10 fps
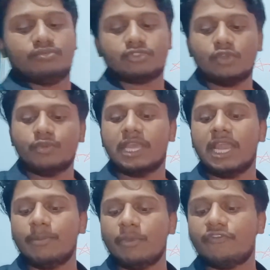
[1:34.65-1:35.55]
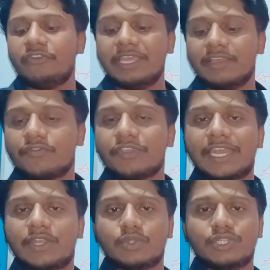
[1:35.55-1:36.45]
So with the help of fingers we
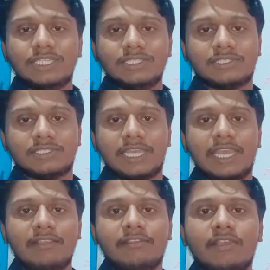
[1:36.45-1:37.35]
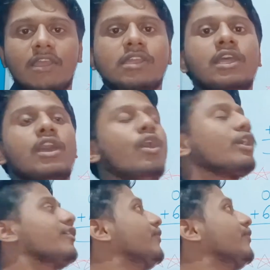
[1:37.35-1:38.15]
can do this. Yes. Okay.